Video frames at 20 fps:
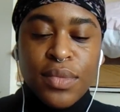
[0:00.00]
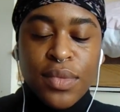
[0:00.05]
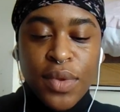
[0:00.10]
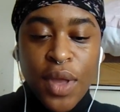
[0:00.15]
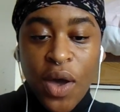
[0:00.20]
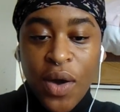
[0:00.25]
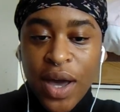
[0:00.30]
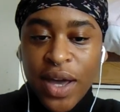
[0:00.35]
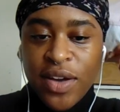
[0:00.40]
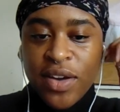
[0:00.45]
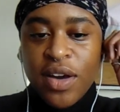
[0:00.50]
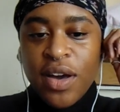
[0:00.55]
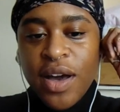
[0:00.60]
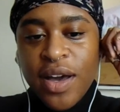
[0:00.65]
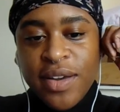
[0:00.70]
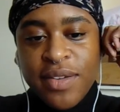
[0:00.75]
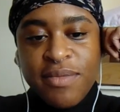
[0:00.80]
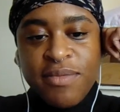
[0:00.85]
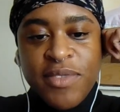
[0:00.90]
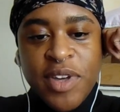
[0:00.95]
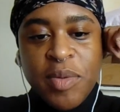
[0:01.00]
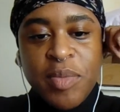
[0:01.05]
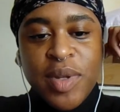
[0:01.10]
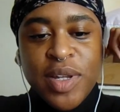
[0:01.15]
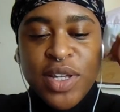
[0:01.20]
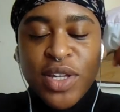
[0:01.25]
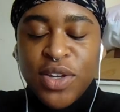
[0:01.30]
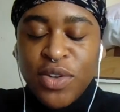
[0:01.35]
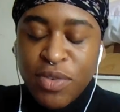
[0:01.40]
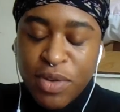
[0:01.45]
No, I
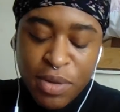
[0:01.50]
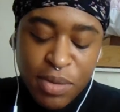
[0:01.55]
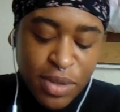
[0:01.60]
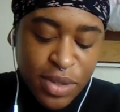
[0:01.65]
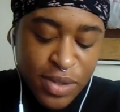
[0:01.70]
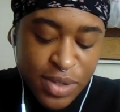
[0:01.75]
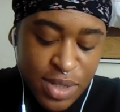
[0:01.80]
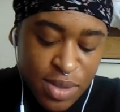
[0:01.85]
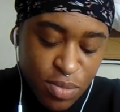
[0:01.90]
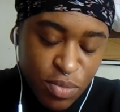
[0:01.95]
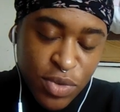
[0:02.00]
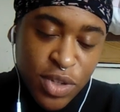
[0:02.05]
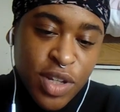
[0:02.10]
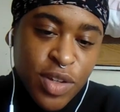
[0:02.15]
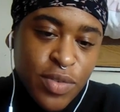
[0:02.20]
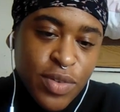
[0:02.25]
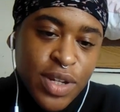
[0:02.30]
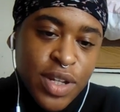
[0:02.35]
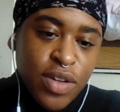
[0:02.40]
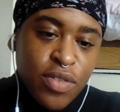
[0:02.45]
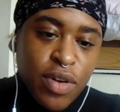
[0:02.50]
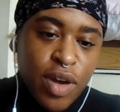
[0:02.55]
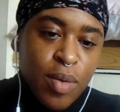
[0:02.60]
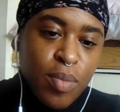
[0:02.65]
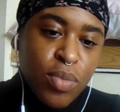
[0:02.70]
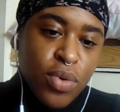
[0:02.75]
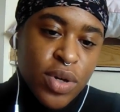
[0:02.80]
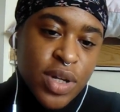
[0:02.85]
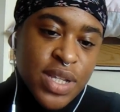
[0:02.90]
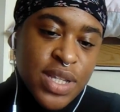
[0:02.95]
vehemently agree with you. Some really, really
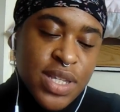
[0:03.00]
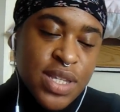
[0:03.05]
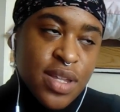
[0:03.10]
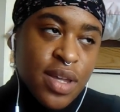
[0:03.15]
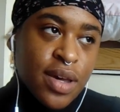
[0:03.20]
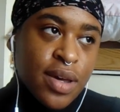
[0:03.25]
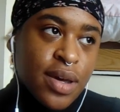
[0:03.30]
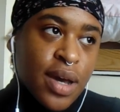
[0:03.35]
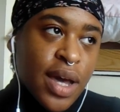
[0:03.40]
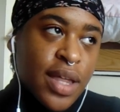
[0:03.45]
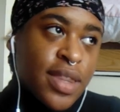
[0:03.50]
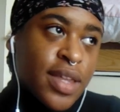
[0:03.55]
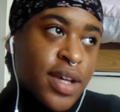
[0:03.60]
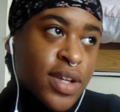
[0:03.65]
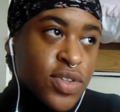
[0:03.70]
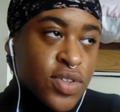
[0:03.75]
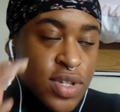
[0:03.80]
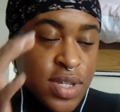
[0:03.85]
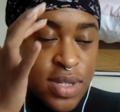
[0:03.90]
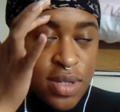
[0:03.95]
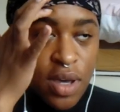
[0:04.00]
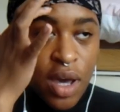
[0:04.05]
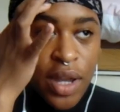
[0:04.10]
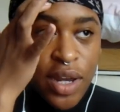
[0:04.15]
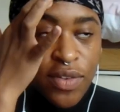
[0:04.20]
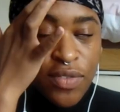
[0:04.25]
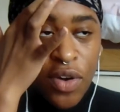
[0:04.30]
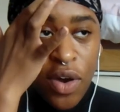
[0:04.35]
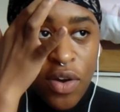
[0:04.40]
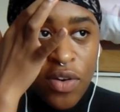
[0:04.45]
great points there. I think just to kind
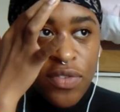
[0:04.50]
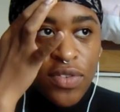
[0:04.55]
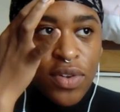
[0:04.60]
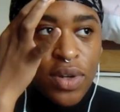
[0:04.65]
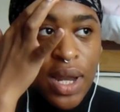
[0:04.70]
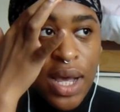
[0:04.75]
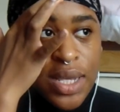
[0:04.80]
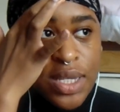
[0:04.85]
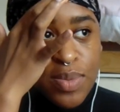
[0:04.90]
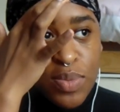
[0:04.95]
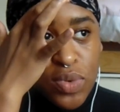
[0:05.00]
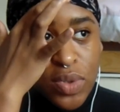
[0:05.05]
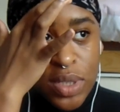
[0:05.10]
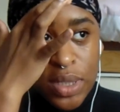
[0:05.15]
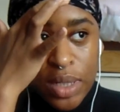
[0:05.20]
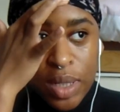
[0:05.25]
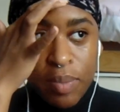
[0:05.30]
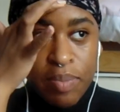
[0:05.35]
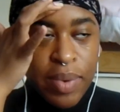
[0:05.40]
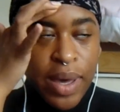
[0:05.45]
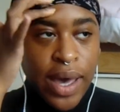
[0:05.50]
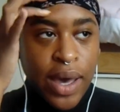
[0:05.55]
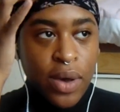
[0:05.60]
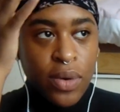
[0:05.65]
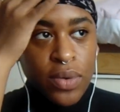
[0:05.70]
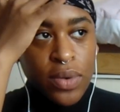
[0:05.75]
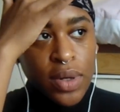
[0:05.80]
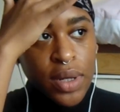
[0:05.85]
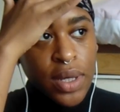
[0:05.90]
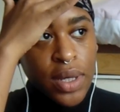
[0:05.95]
of go off your last point
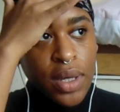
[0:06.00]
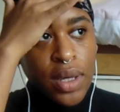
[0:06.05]
about